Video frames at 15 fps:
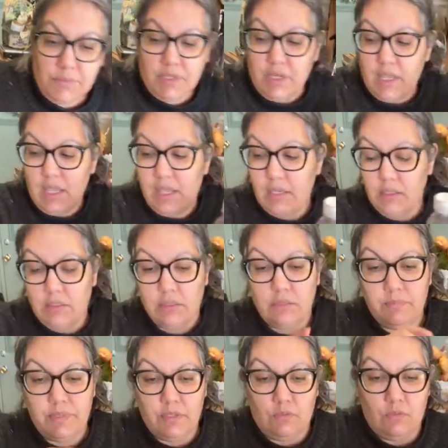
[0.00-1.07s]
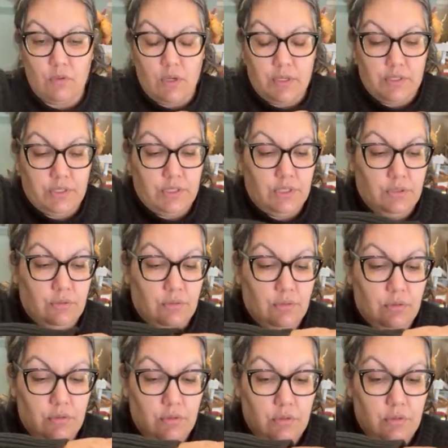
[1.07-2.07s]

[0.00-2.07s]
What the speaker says: gonna add a little bit of water to